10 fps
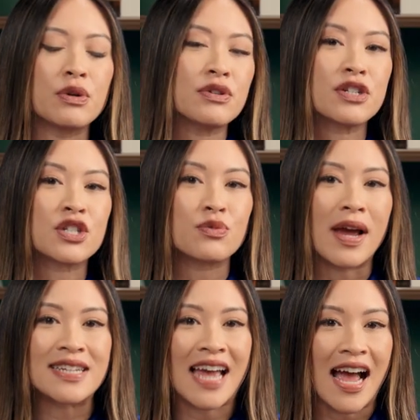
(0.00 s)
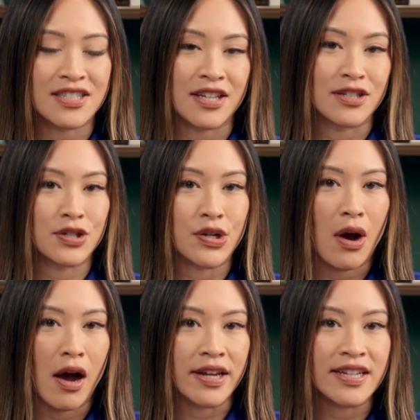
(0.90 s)
Through your direct access to
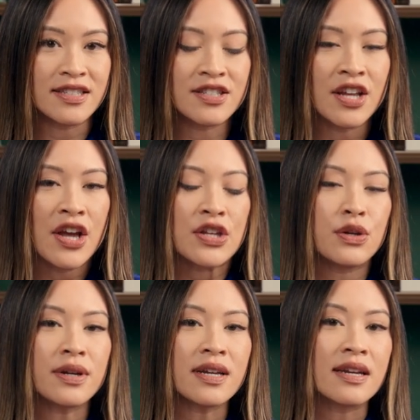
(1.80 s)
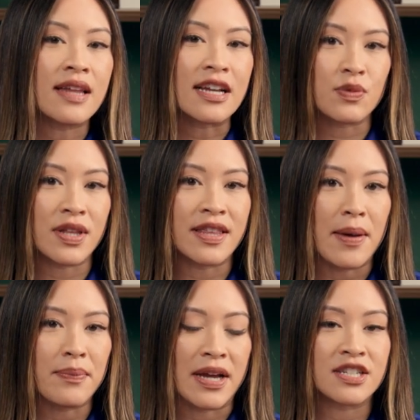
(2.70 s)
your audience, you can connect with
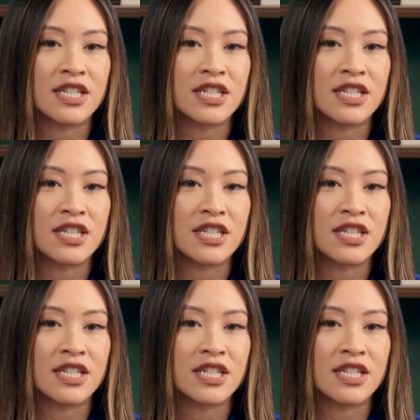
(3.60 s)
them by